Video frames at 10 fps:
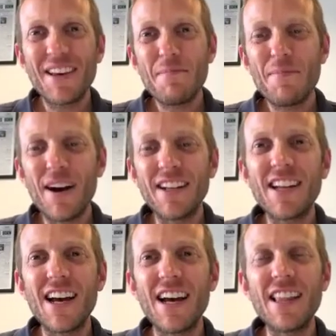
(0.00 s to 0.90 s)
But
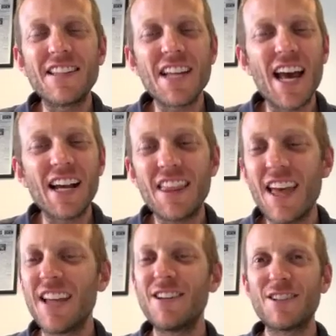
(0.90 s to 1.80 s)
Zac,
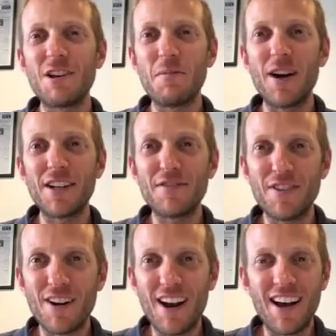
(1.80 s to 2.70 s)
thank you so much
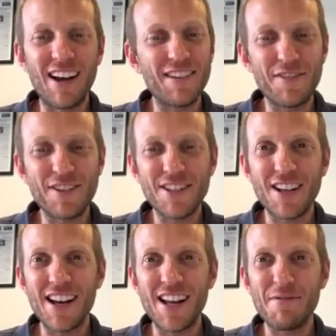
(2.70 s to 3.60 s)
for
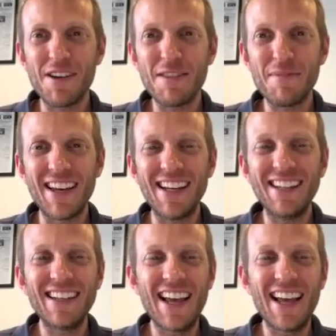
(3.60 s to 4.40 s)
studying with me,